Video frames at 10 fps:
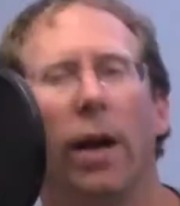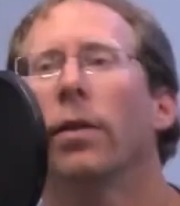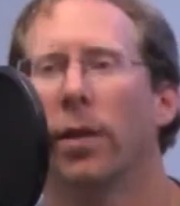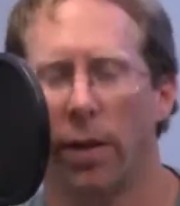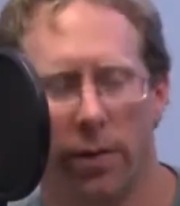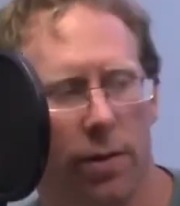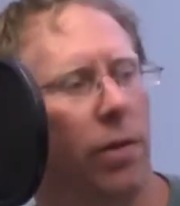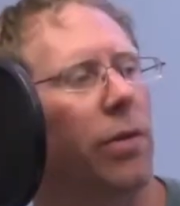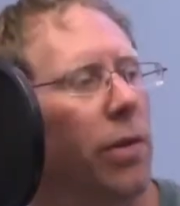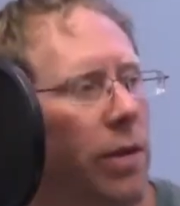Yeah. So
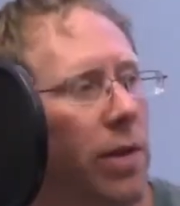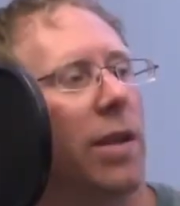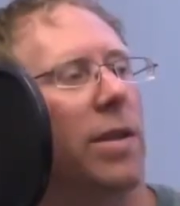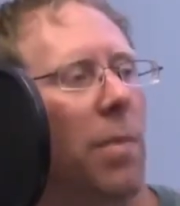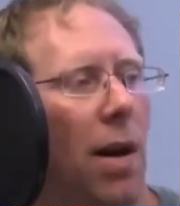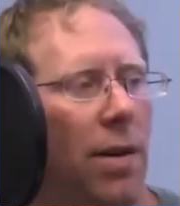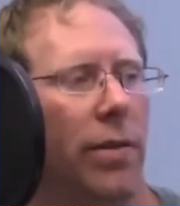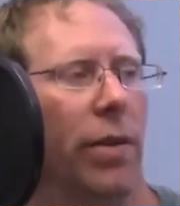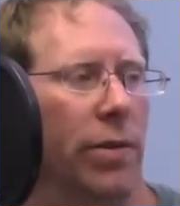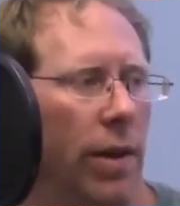they're doing tons of mods
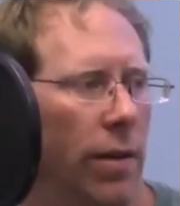on those.